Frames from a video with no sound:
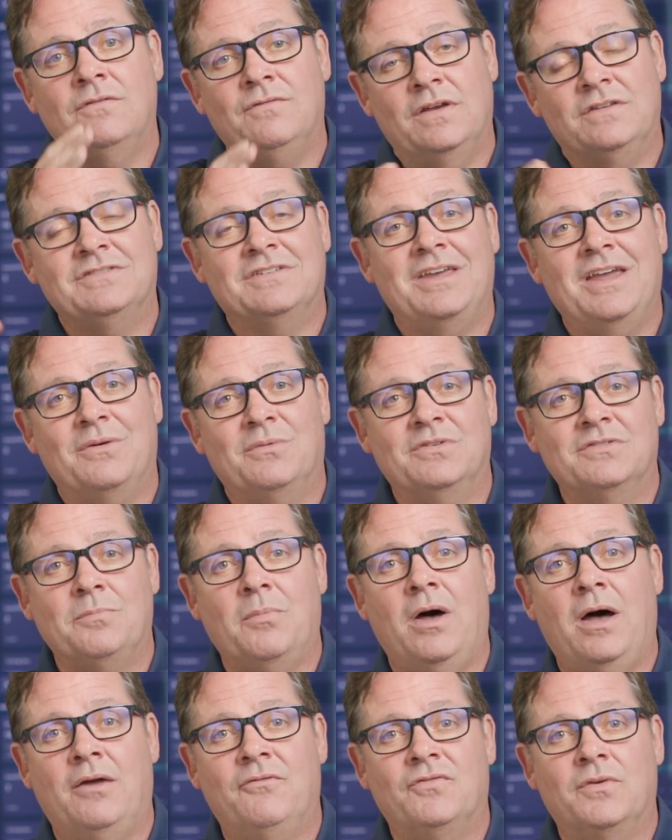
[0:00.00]
investigate,
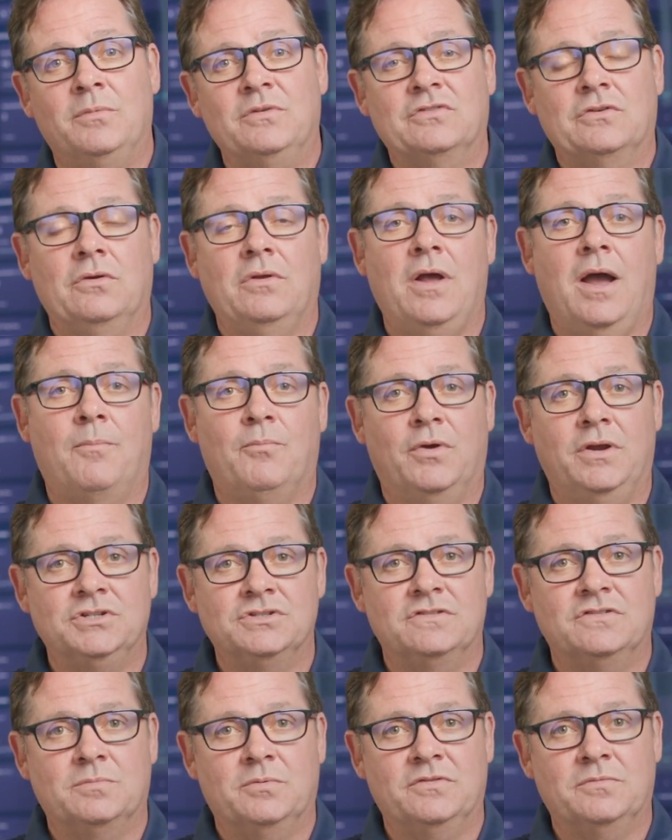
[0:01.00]
respond from a security
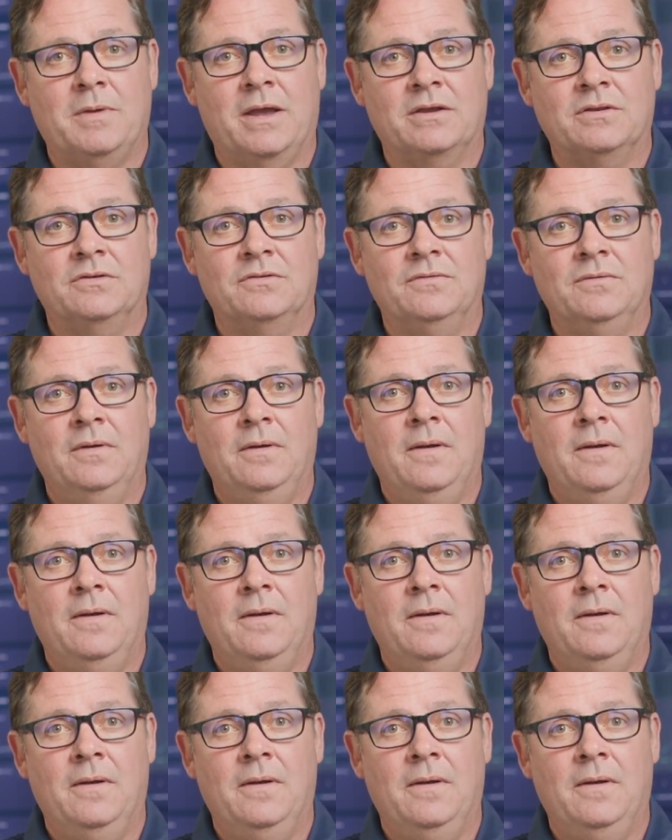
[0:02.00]
operations perspective.